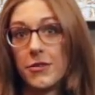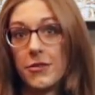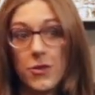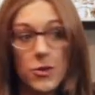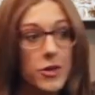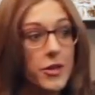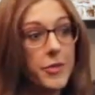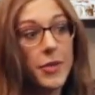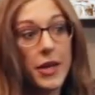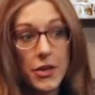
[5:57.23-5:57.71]

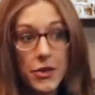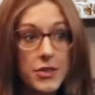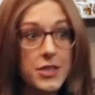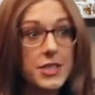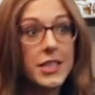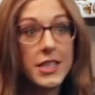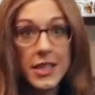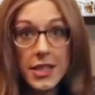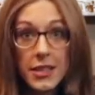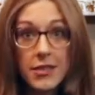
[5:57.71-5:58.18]
for a better
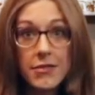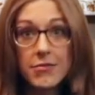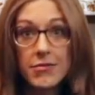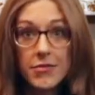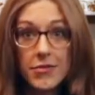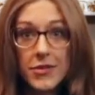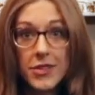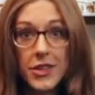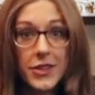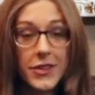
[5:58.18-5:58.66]
city.
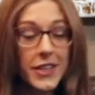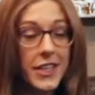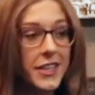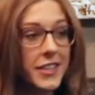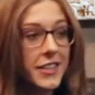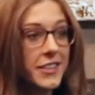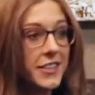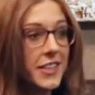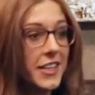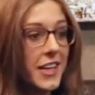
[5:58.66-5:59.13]

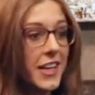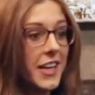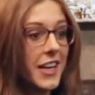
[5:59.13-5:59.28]
Okay.